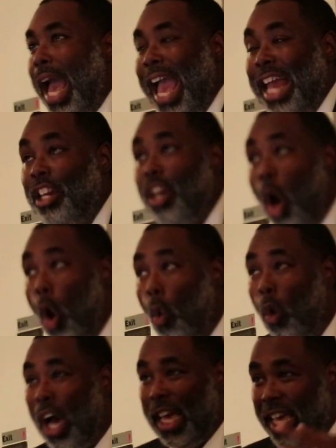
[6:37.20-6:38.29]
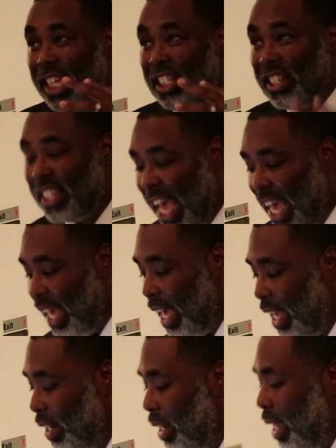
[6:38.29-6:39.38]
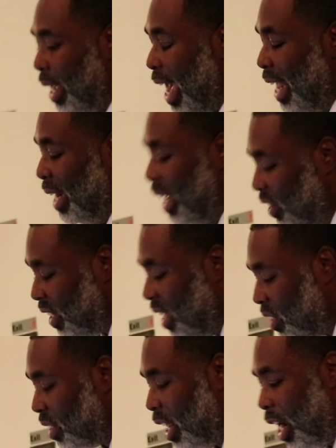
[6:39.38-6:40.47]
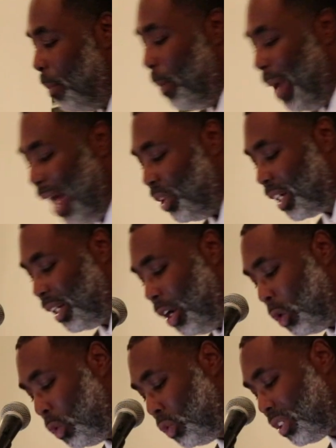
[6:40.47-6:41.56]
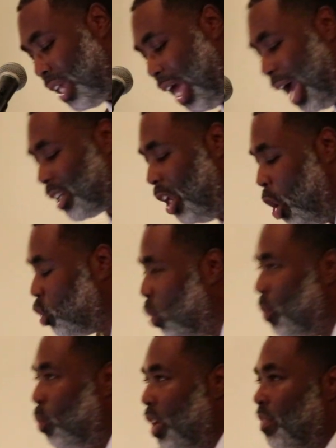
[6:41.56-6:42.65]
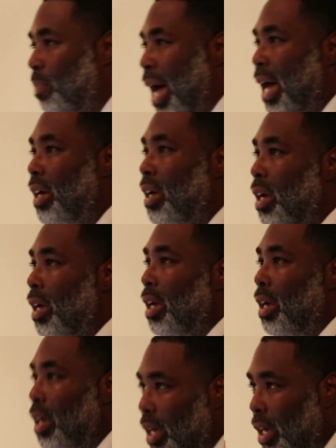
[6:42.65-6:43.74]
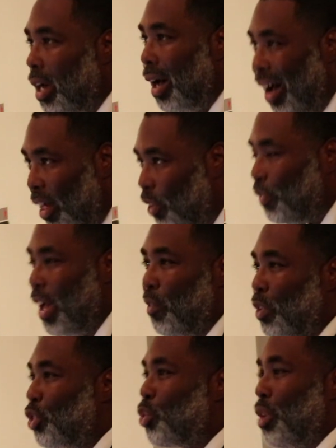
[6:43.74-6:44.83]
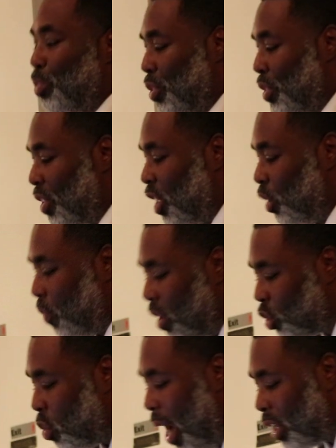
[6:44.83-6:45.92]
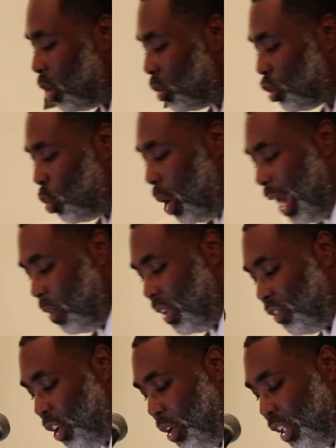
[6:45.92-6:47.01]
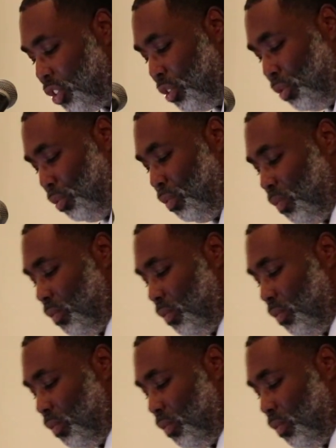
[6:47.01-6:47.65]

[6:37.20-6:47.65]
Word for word: and know what He's saying in this season. And I'm about to close. I close with one of my other favorite scriptures is First Chronicles 12 and 32.